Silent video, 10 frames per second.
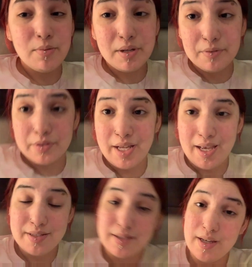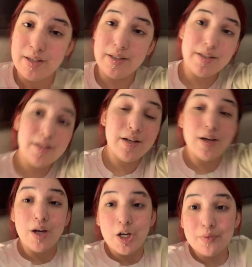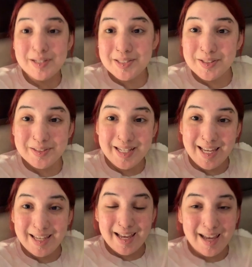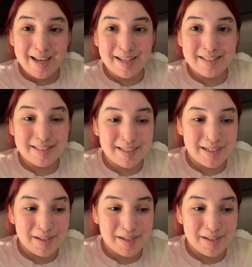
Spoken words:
everyone has a good rest of their day, and